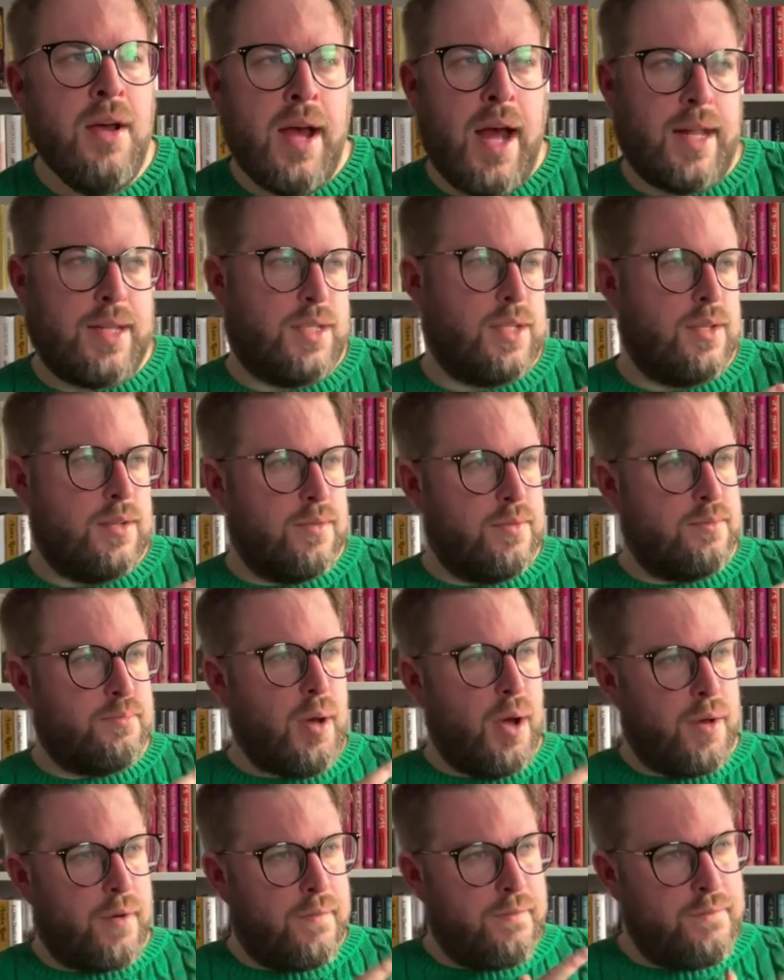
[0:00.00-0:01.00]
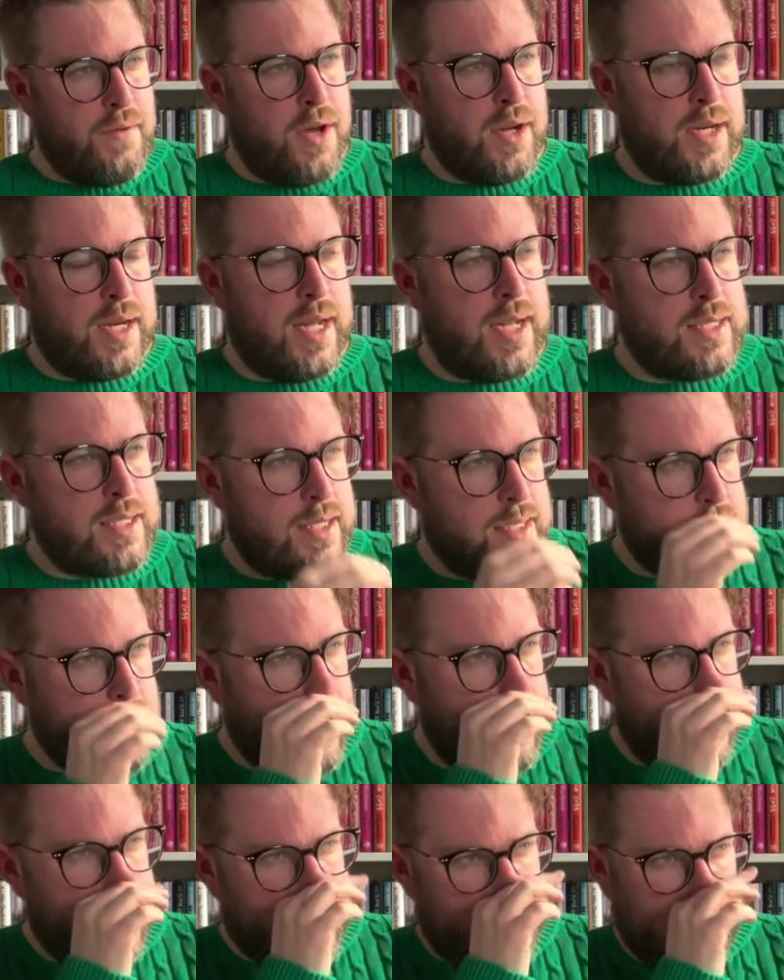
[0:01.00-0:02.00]
and sort of poke fun at
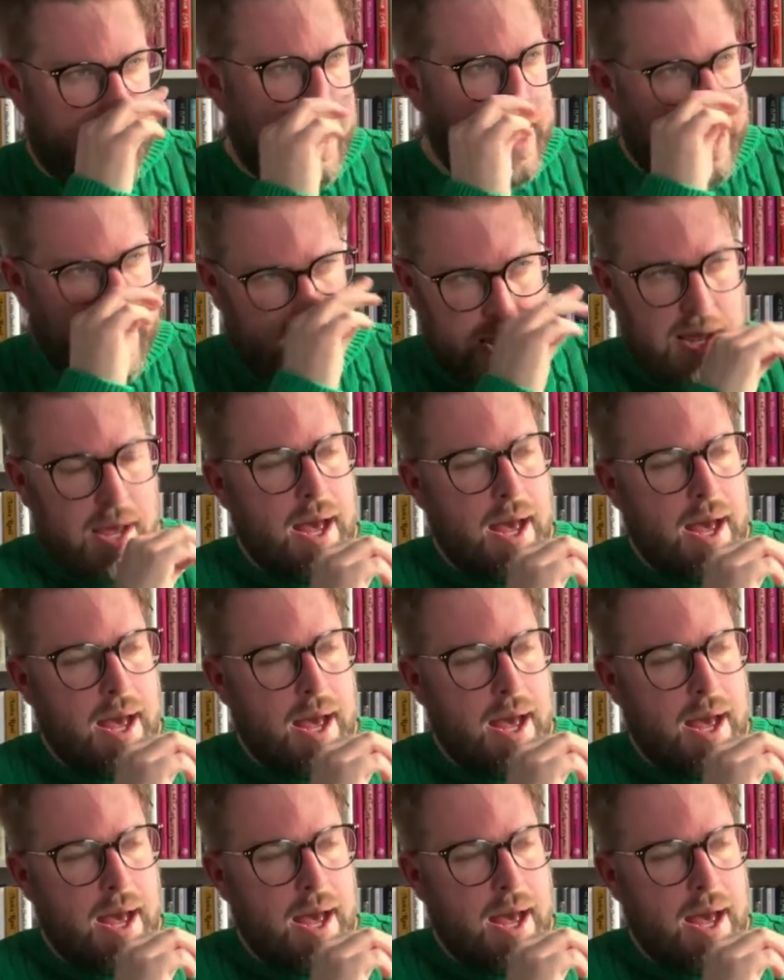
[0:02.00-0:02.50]
society.